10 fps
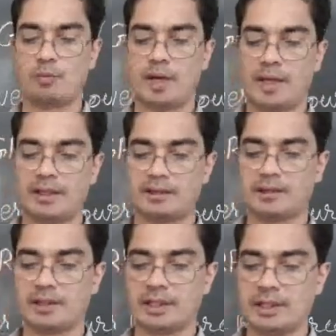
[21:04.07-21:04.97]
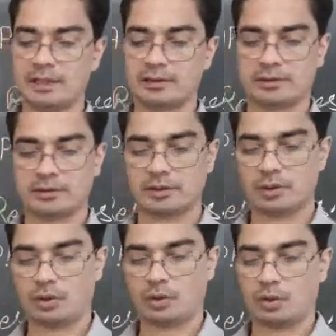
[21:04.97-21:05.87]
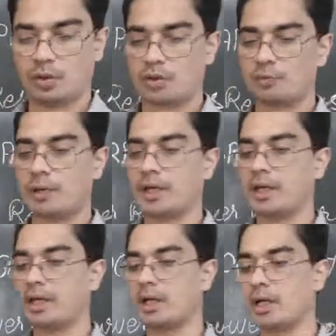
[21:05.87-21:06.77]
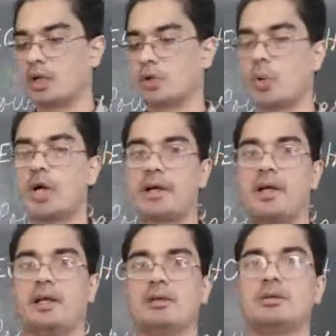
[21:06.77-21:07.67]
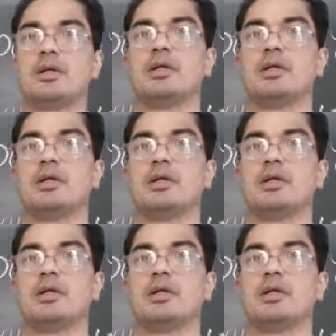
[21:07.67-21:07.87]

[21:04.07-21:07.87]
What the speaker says: by drilling or by quarrying.